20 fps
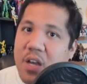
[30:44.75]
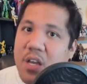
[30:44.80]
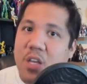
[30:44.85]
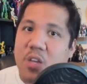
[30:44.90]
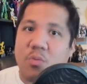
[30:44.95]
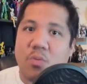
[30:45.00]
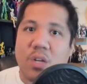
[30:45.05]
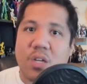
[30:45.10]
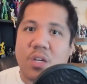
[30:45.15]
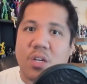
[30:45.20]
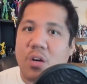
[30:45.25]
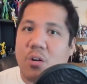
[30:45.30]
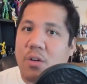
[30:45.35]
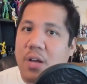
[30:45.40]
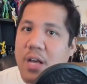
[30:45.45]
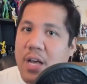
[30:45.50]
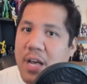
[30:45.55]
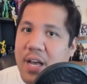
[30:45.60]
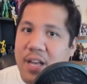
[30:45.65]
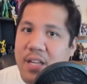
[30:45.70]
You want to go
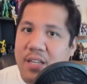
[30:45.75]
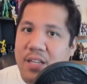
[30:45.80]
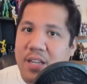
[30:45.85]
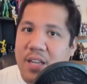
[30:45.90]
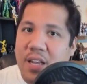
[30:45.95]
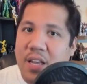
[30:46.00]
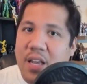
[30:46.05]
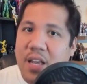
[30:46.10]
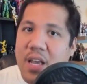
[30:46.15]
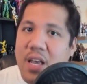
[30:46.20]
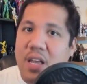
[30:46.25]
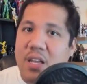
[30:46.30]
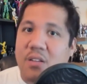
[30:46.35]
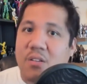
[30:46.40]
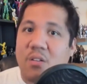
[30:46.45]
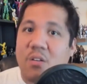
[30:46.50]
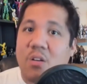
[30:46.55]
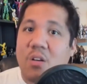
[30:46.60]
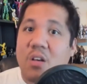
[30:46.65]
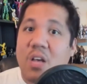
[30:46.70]
ahead and